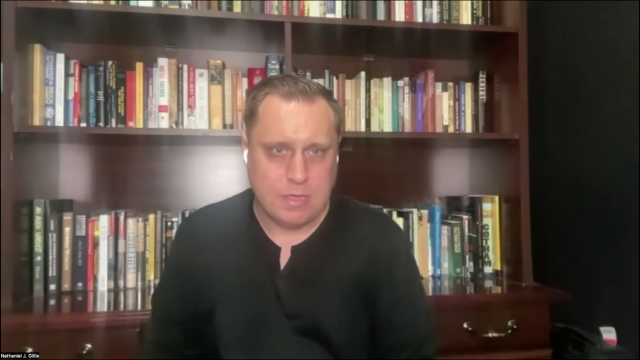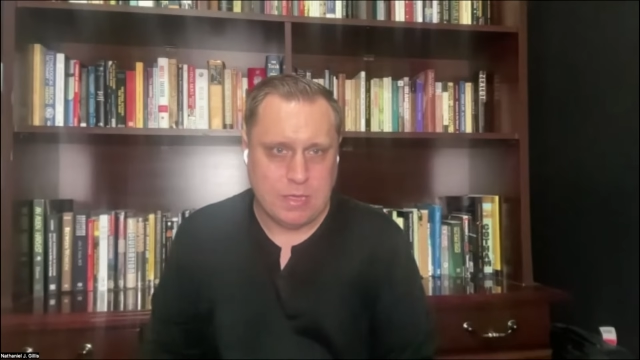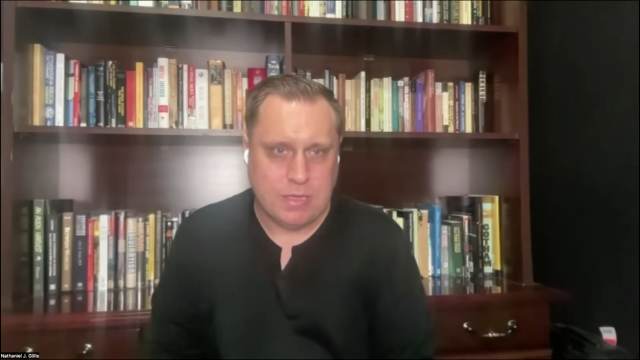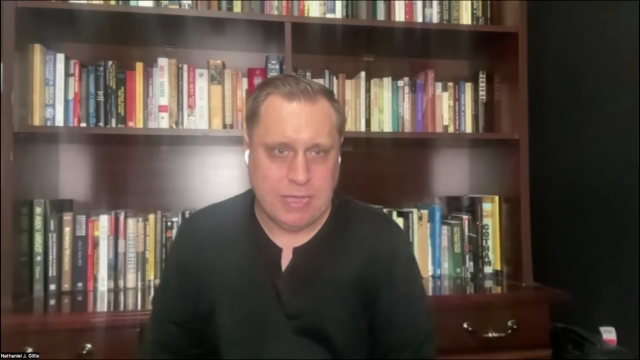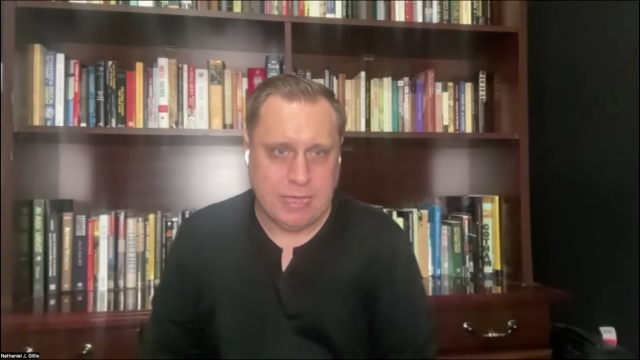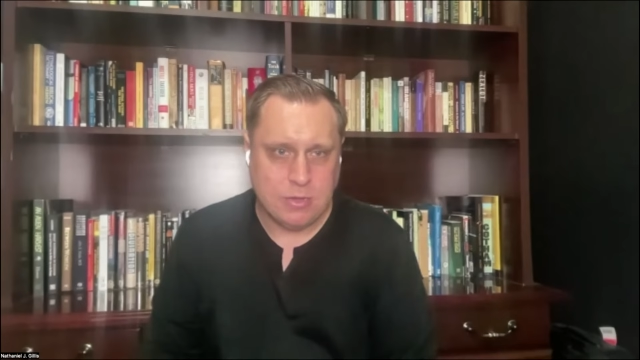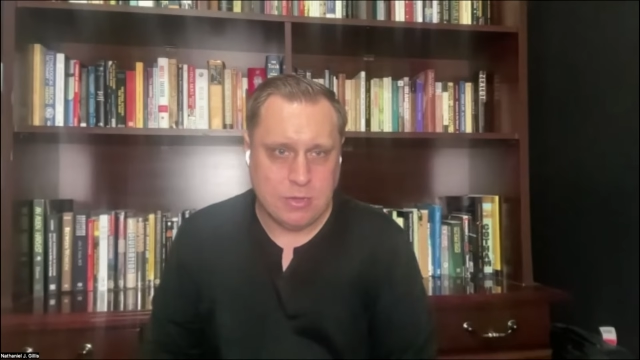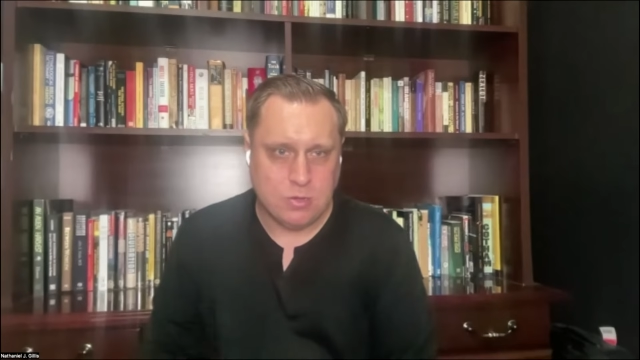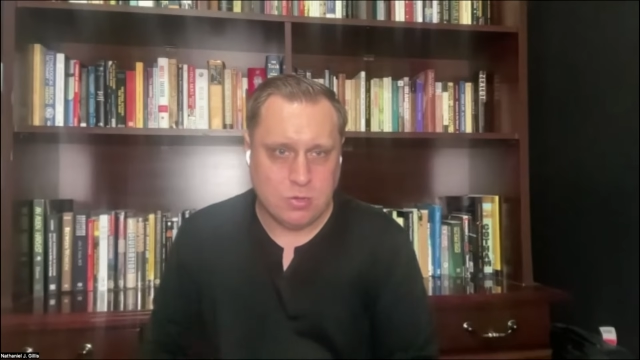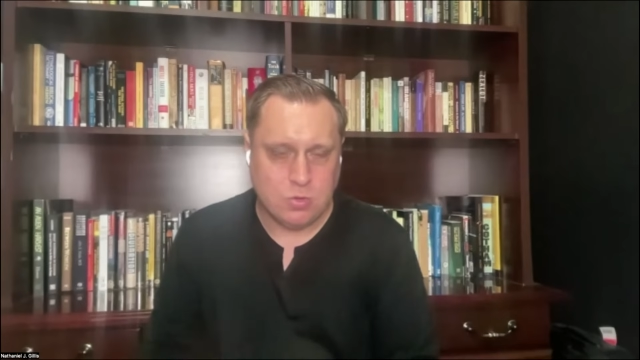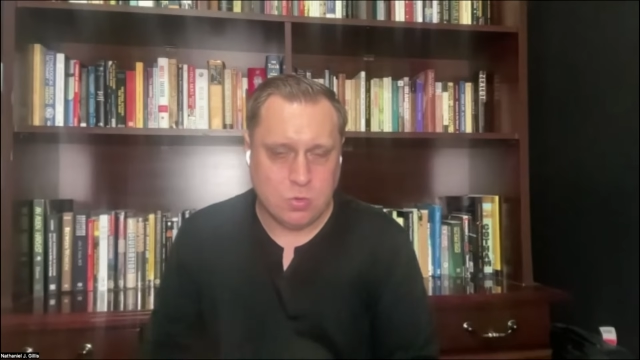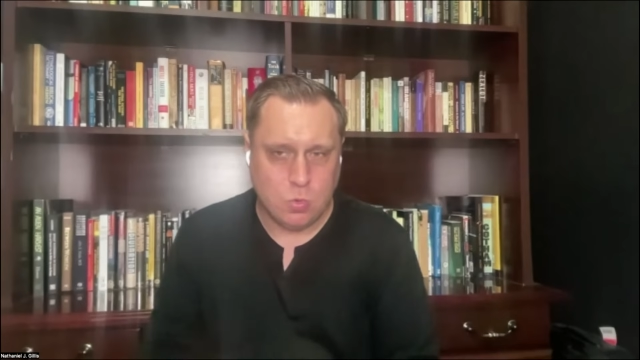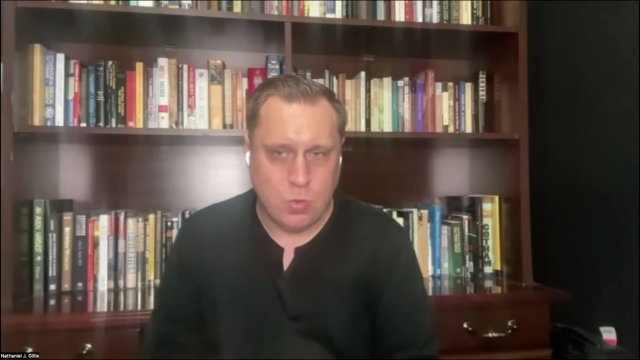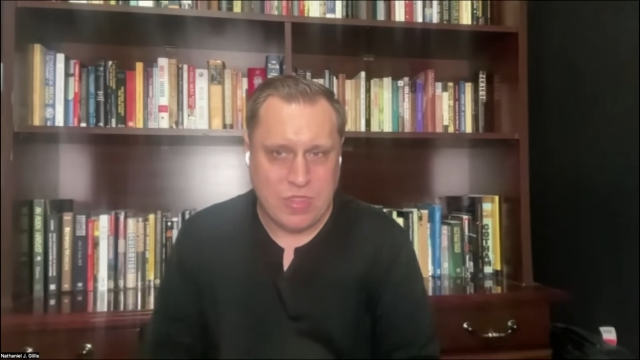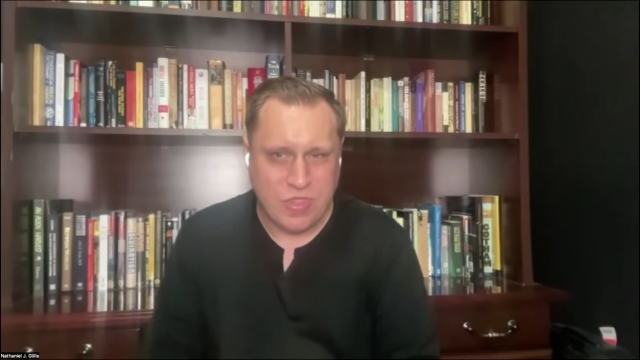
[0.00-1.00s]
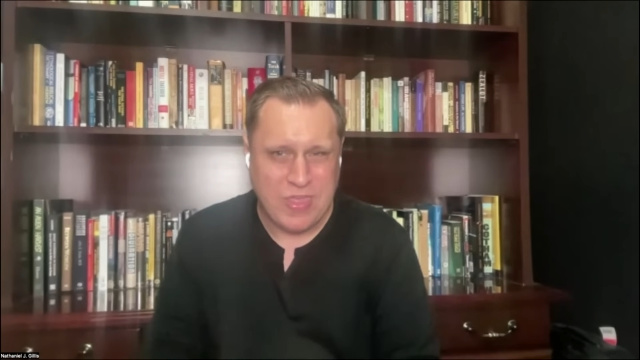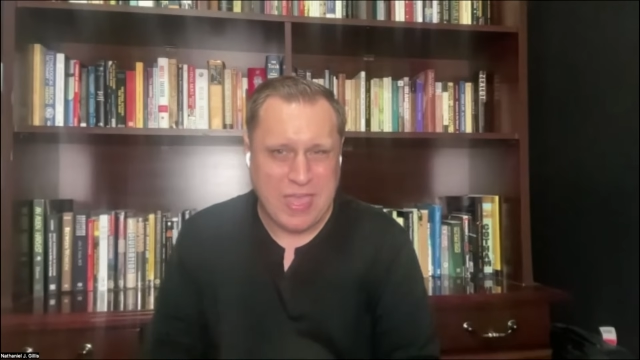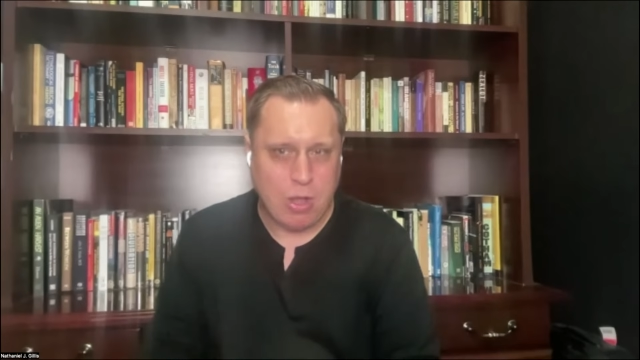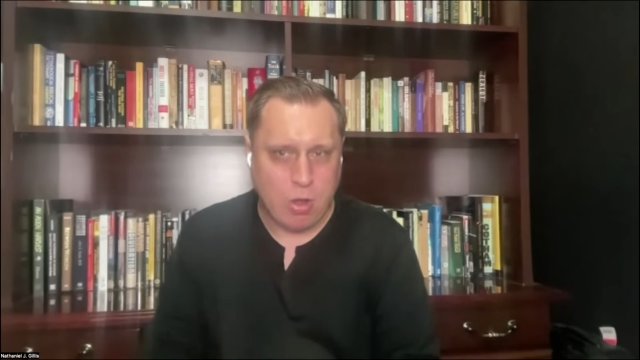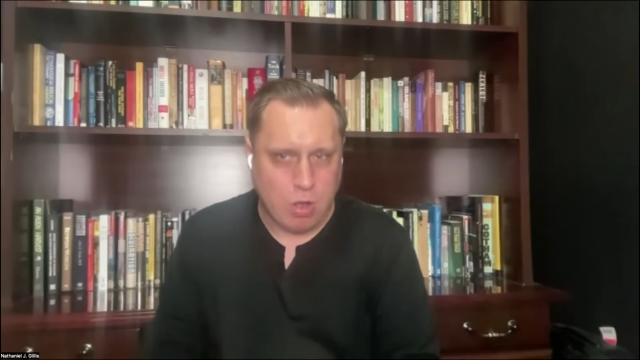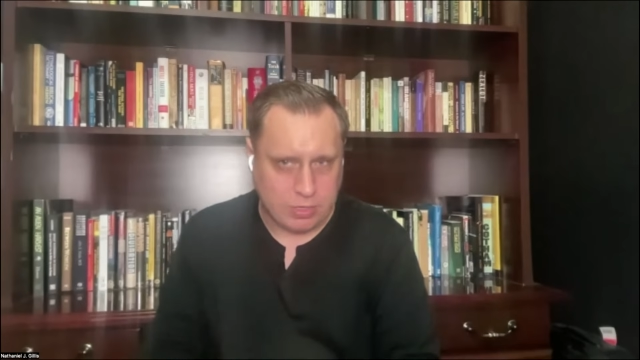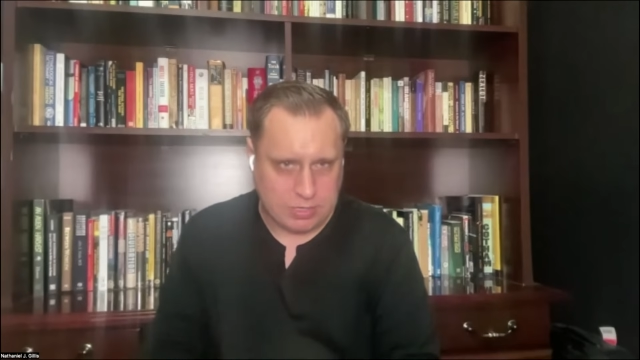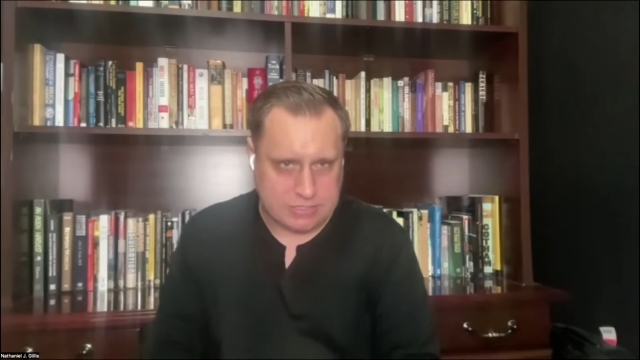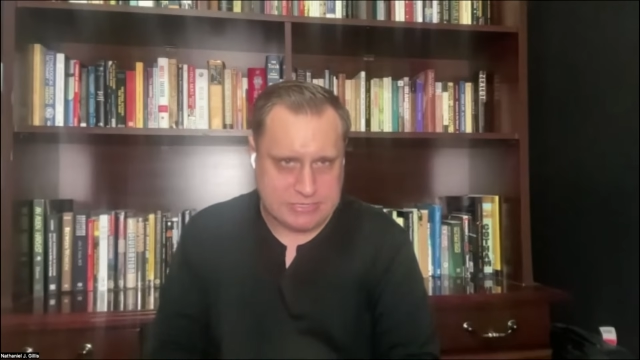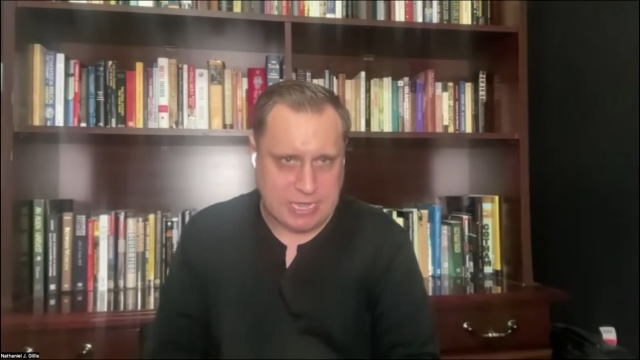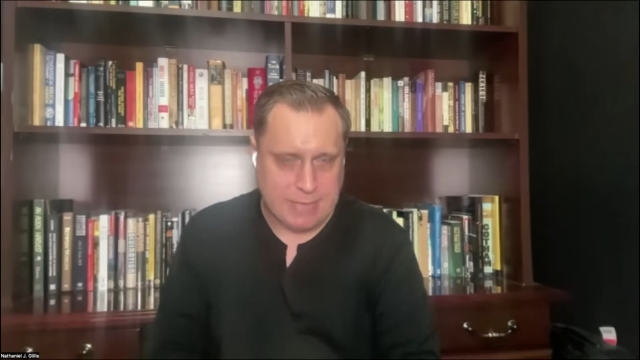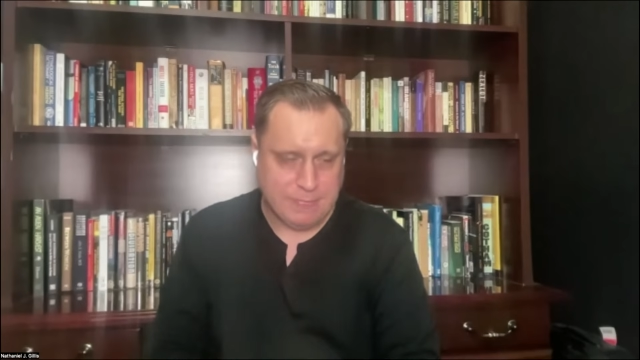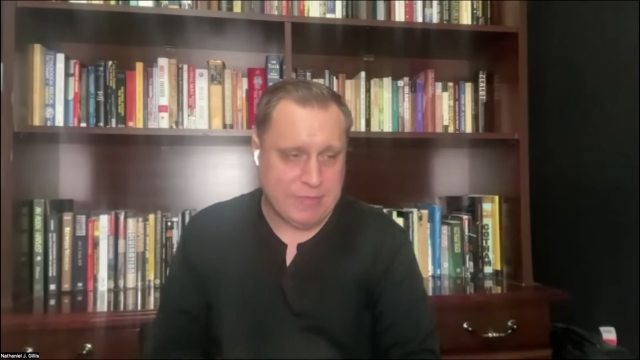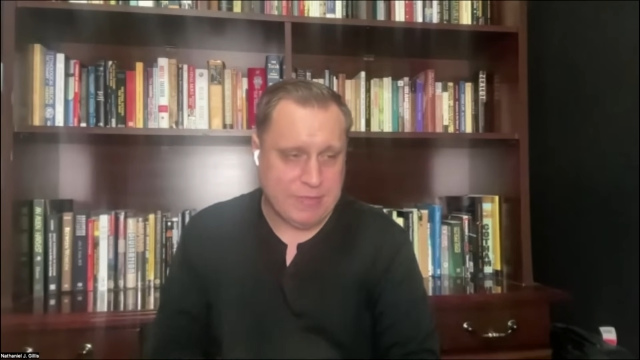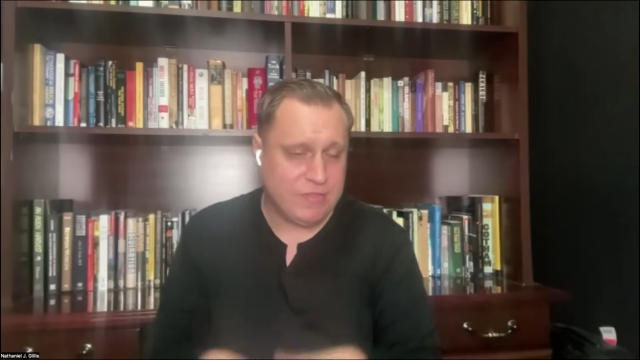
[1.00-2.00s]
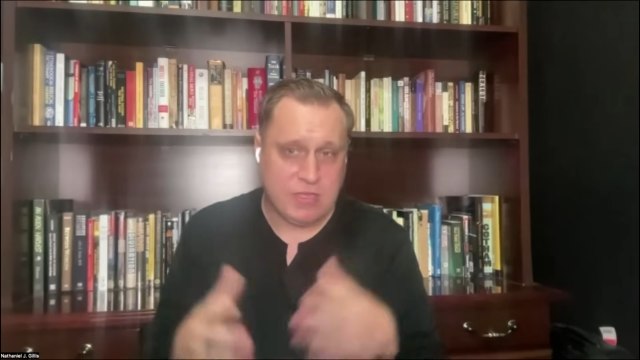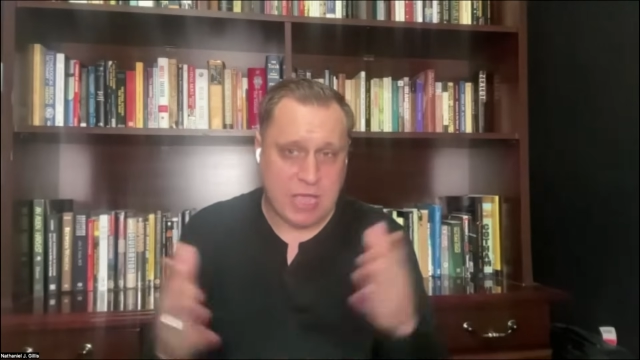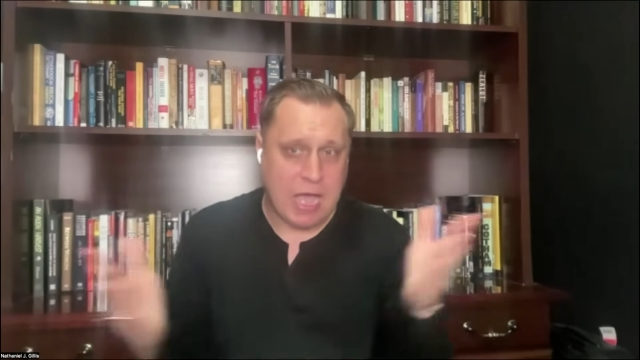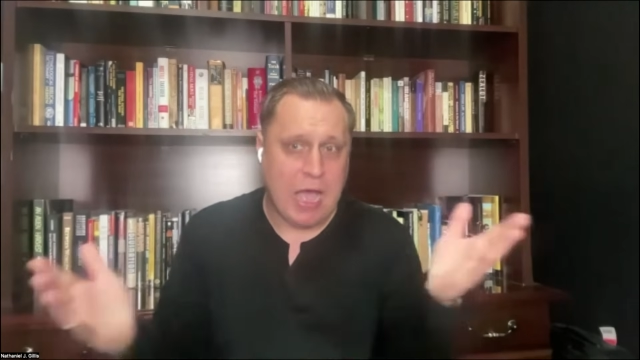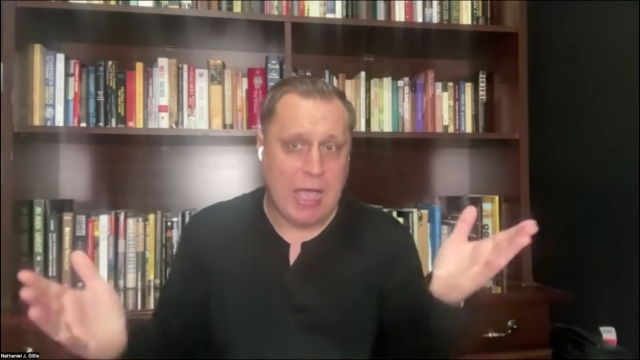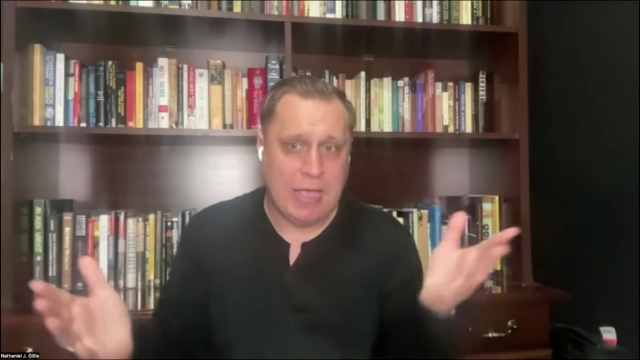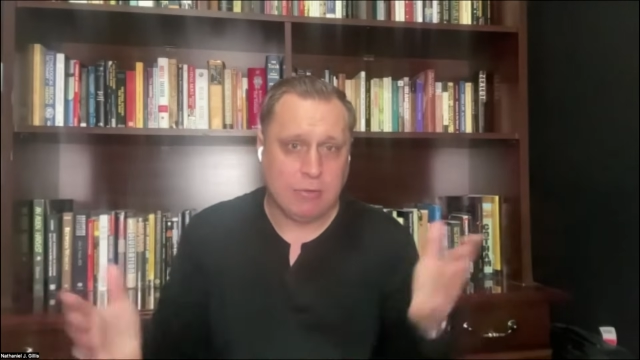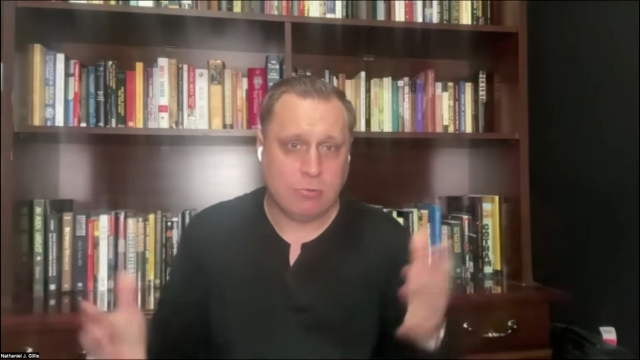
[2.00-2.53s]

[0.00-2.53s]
And with that archetype, even the guide,